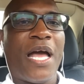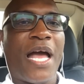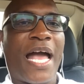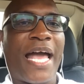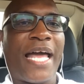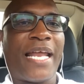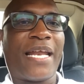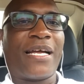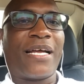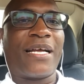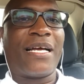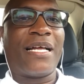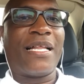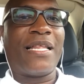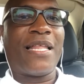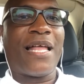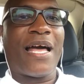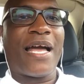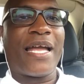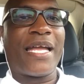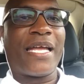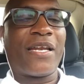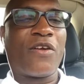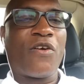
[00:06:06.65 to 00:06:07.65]
I had a
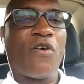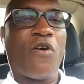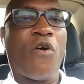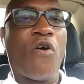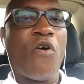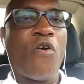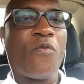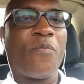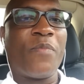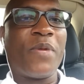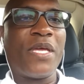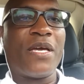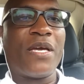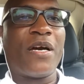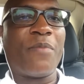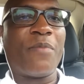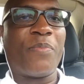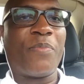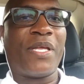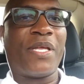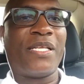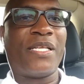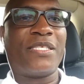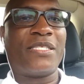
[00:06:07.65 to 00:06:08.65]
client call me
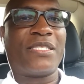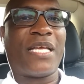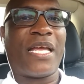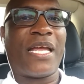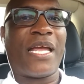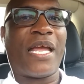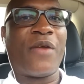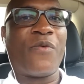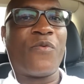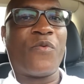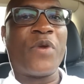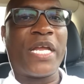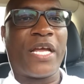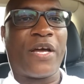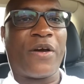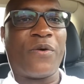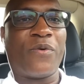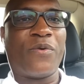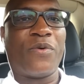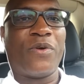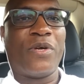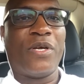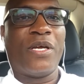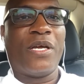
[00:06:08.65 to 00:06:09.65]
up and say, "Hey,
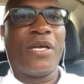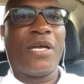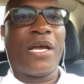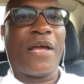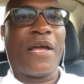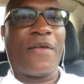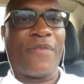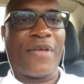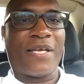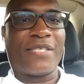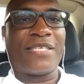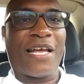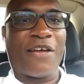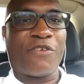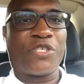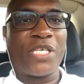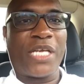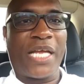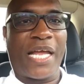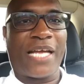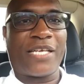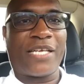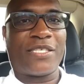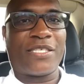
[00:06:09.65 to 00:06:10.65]
Rico." And that's how
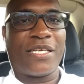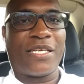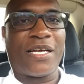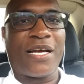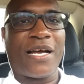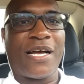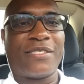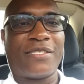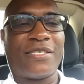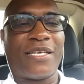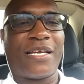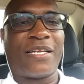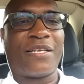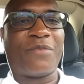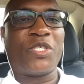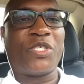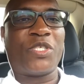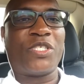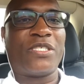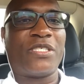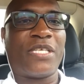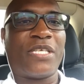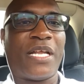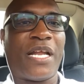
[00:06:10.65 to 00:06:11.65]
she actually contacted
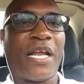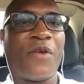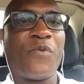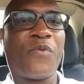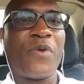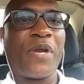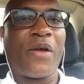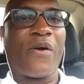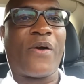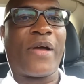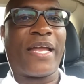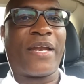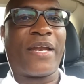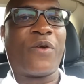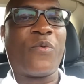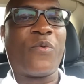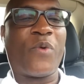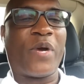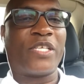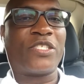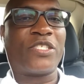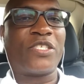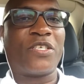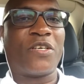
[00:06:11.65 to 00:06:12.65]
me. She said, "Hey, Rico, I got a
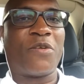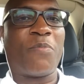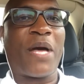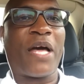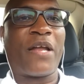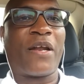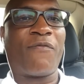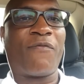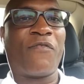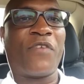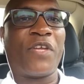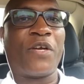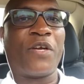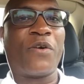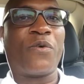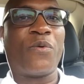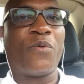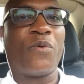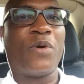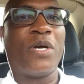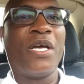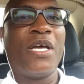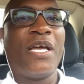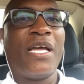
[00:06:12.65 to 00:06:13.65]
question about a
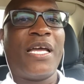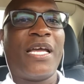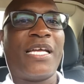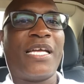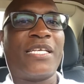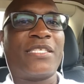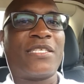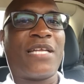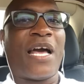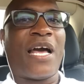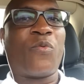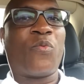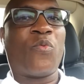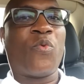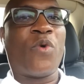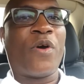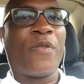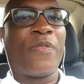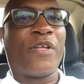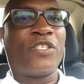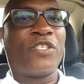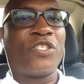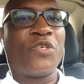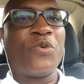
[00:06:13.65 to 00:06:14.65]
vehicle. It's not
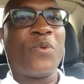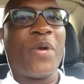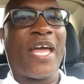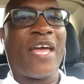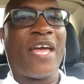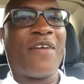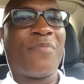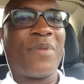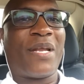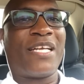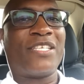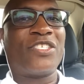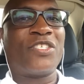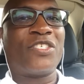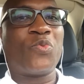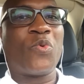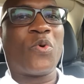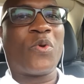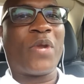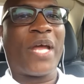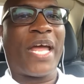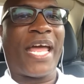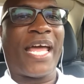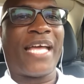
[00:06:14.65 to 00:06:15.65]
one that you have, but I just
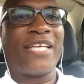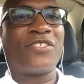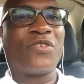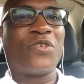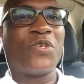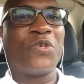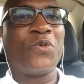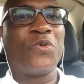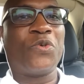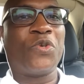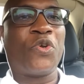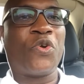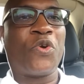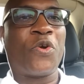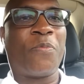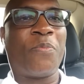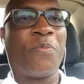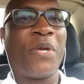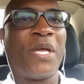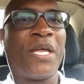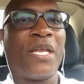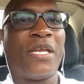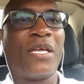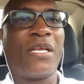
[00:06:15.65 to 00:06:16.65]
want to ask you your
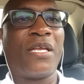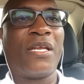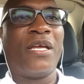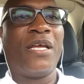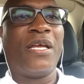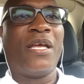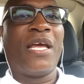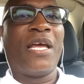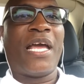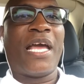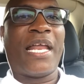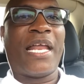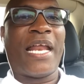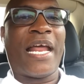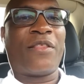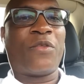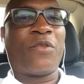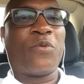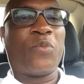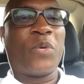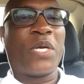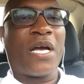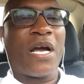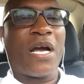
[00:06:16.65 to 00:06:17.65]
opinion." And
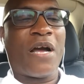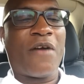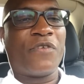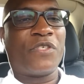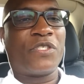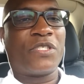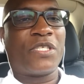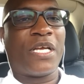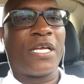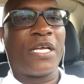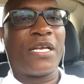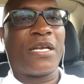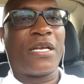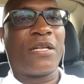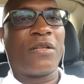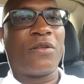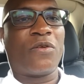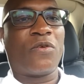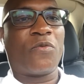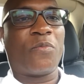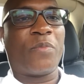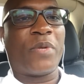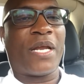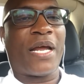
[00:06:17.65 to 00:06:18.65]
after we conversated a
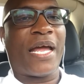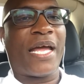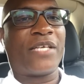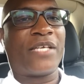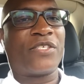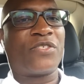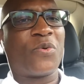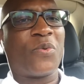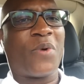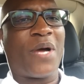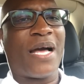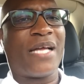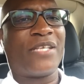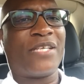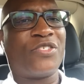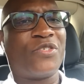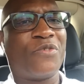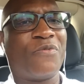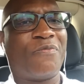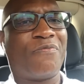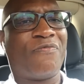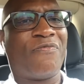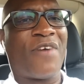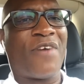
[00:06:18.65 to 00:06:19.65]
little bit, I asked her, "Well, how'd
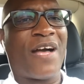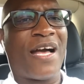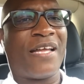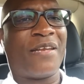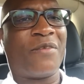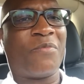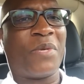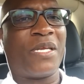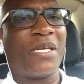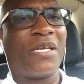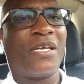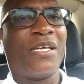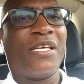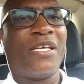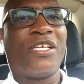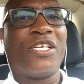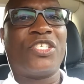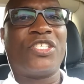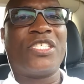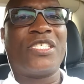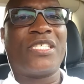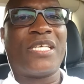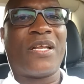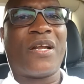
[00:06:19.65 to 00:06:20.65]
you find me?"
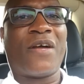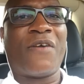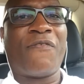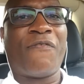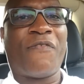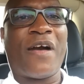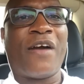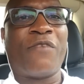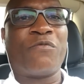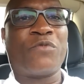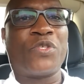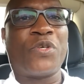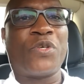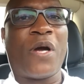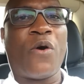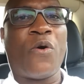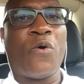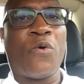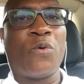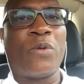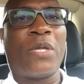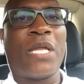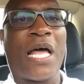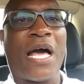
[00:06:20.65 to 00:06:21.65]
And she said, "I found you
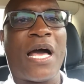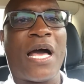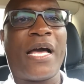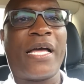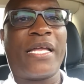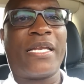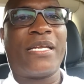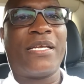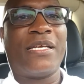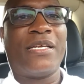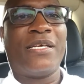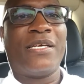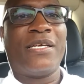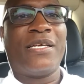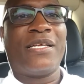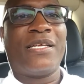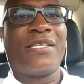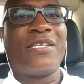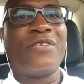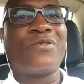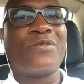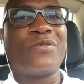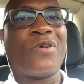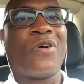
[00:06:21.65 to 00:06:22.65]
online."
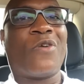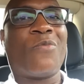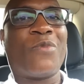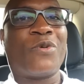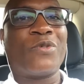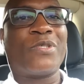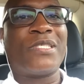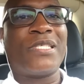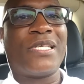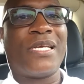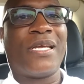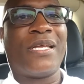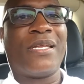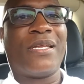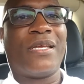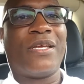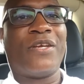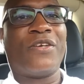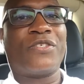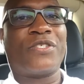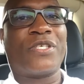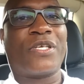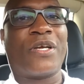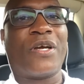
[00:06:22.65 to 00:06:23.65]
This was almost 10
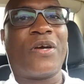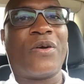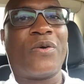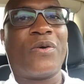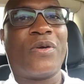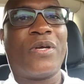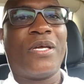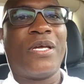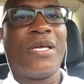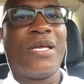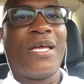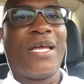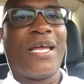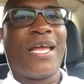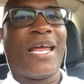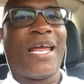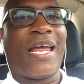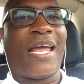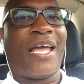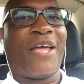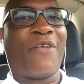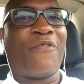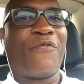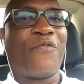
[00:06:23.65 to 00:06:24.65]
years ago.
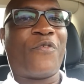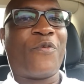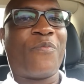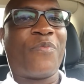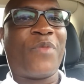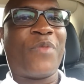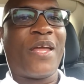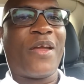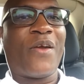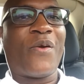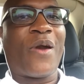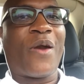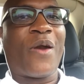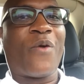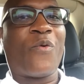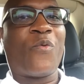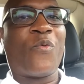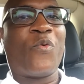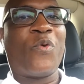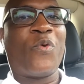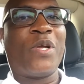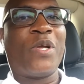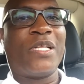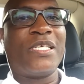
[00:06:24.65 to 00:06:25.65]
And from there, I
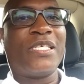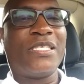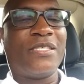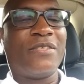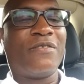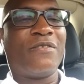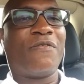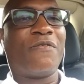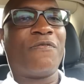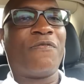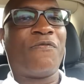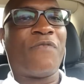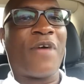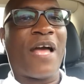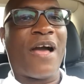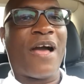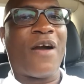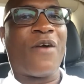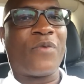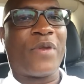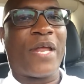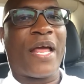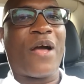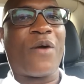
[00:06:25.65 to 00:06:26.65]
really
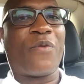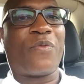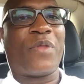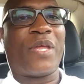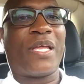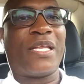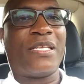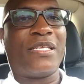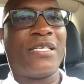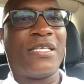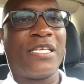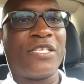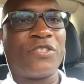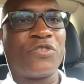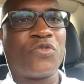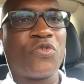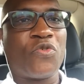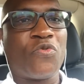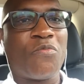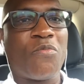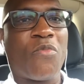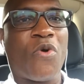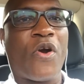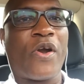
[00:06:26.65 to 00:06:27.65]
found out that
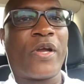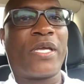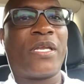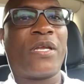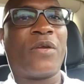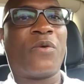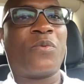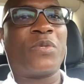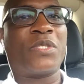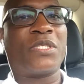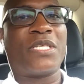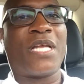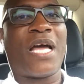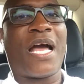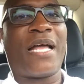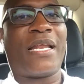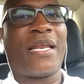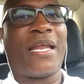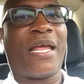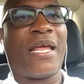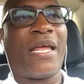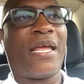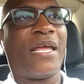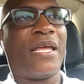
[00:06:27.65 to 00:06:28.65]
digital marketing was
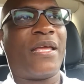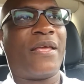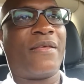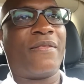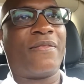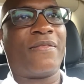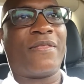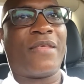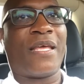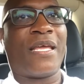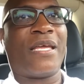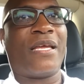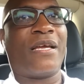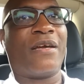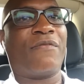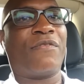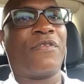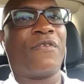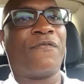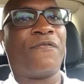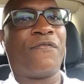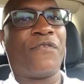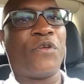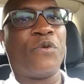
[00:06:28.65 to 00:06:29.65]
not a thing
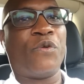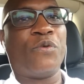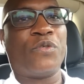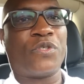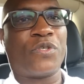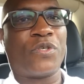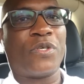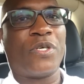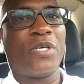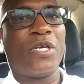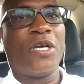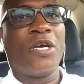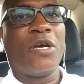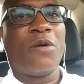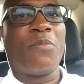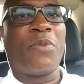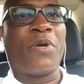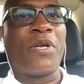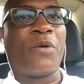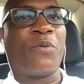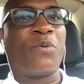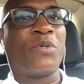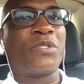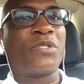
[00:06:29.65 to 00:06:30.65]
of the future,
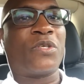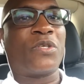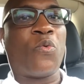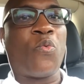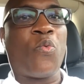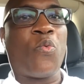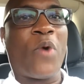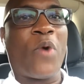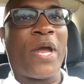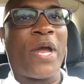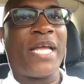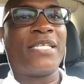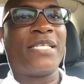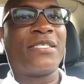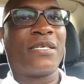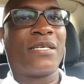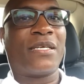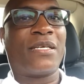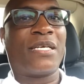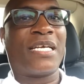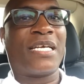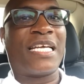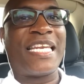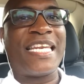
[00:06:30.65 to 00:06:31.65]
but it was a way
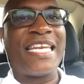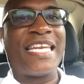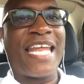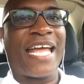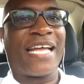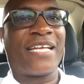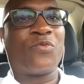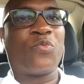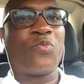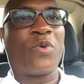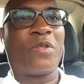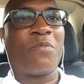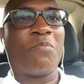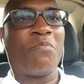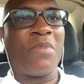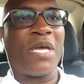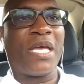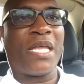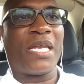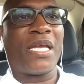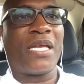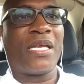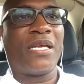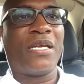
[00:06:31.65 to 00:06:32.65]
to connect with
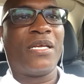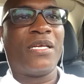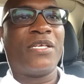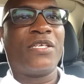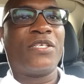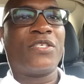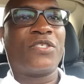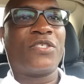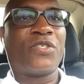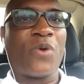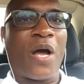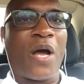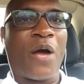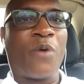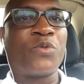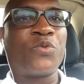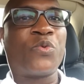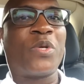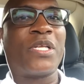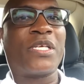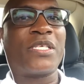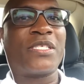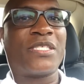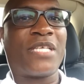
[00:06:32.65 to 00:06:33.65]
many. So I
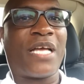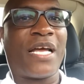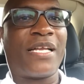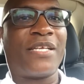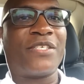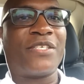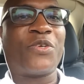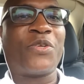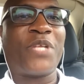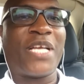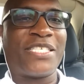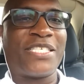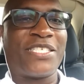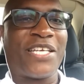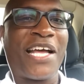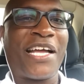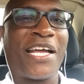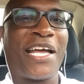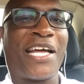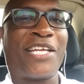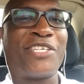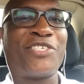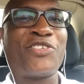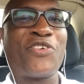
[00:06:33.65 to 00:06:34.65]
was really excited. So that's how
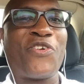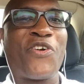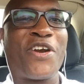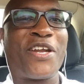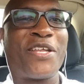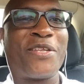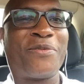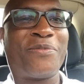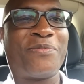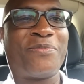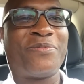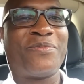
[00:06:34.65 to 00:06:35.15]
I got started.